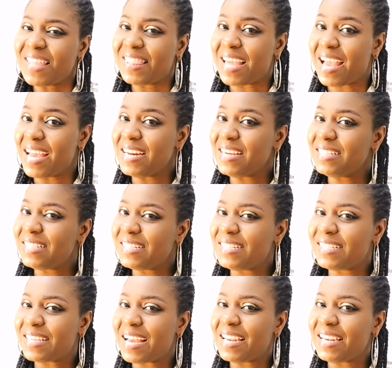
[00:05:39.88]
That is
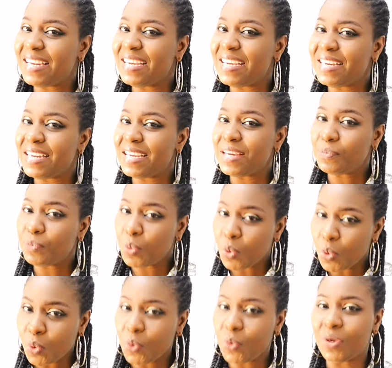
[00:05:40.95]
exactly the
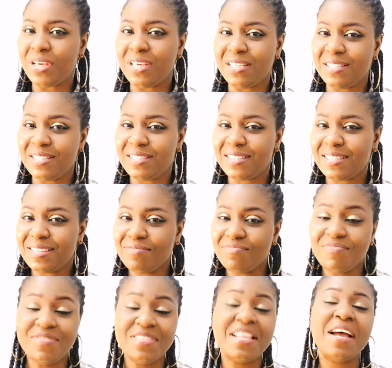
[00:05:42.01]
point.
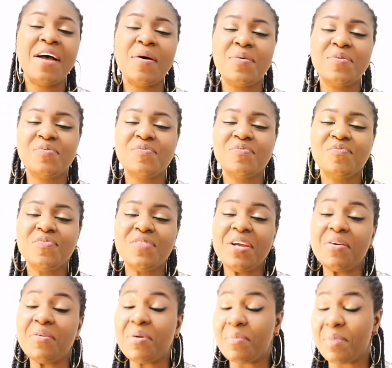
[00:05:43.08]
Now,
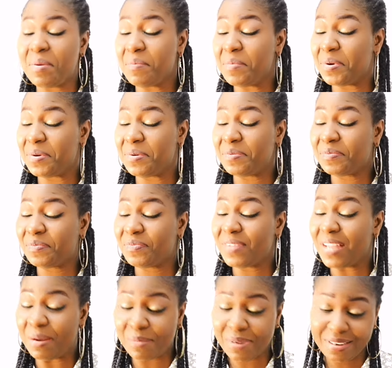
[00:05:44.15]
remember,
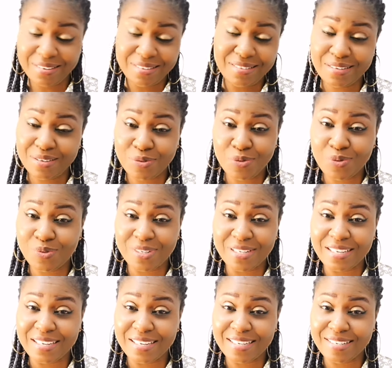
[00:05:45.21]
I'm going to tell you
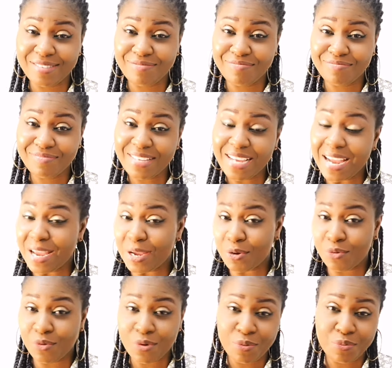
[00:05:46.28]
again, I
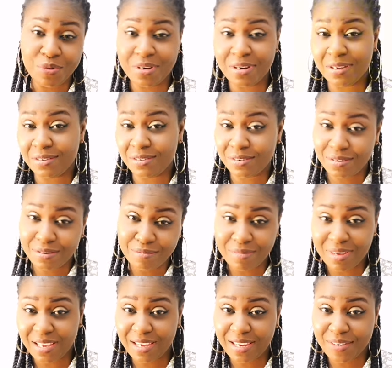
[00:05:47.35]
grew up with Nigerian
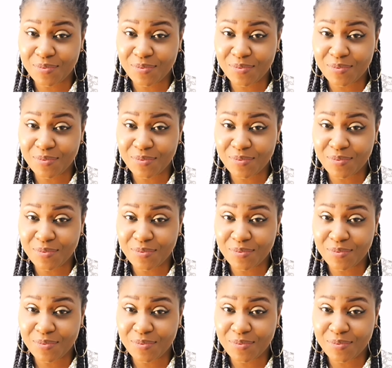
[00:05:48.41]
men.